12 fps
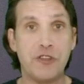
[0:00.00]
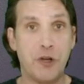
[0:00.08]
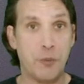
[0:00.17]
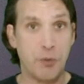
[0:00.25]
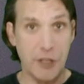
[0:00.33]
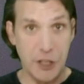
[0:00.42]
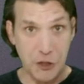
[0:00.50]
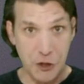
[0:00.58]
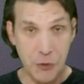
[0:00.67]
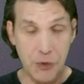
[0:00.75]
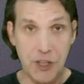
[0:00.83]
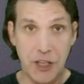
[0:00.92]
that are bringing
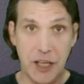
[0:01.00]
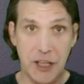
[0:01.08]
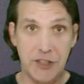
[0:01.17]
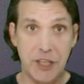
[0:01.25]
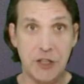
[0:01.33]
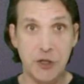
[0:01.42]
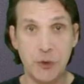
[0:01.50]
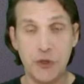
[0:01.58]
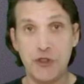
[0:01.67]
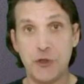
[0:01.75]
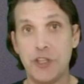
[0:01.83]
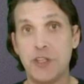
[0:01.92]
you the content you
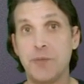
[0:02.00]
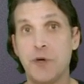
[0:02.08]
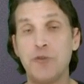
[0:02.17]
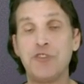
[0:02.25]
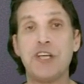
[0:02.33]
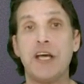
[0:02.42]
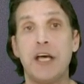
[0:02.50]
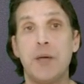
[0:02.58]
enjoy the most